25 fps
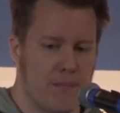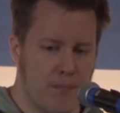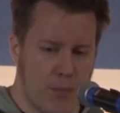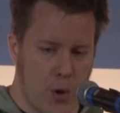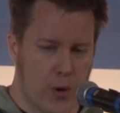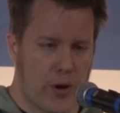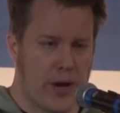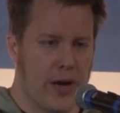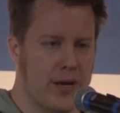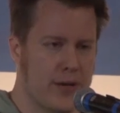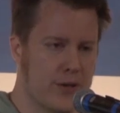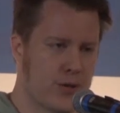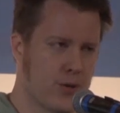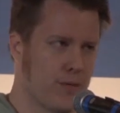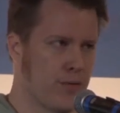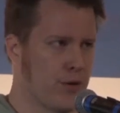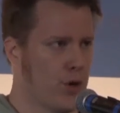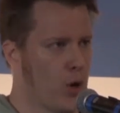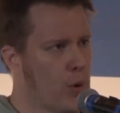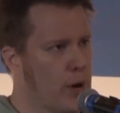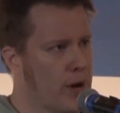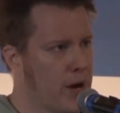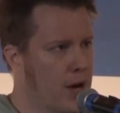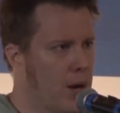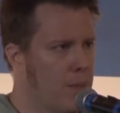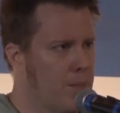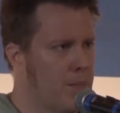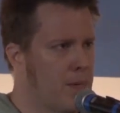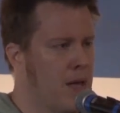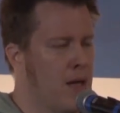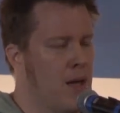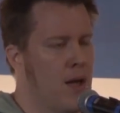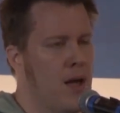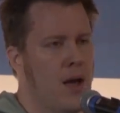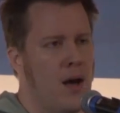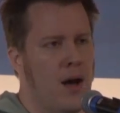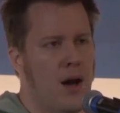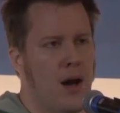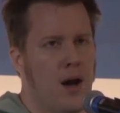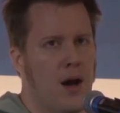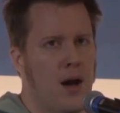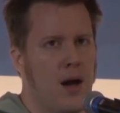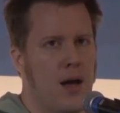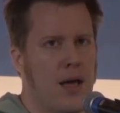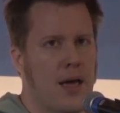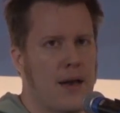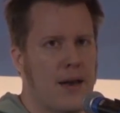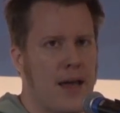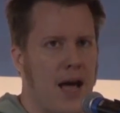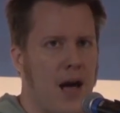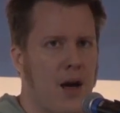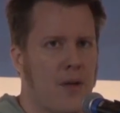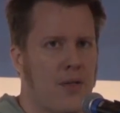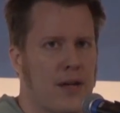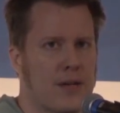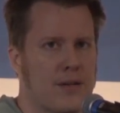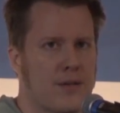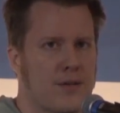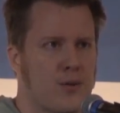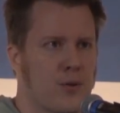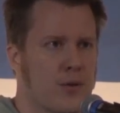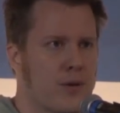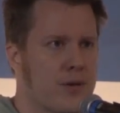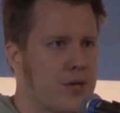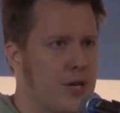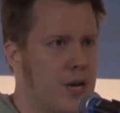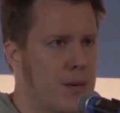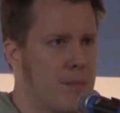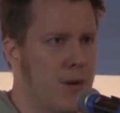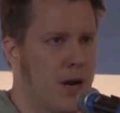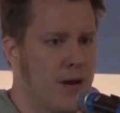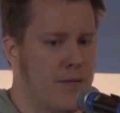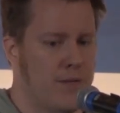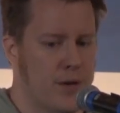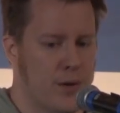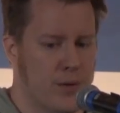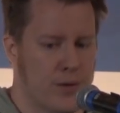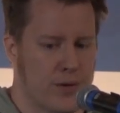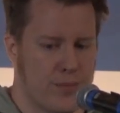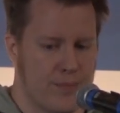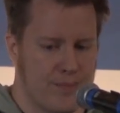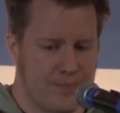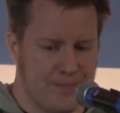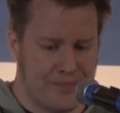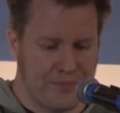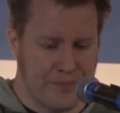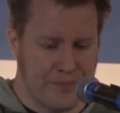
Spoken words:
Bokeh sort of growing up and how that's sort of shaped my views.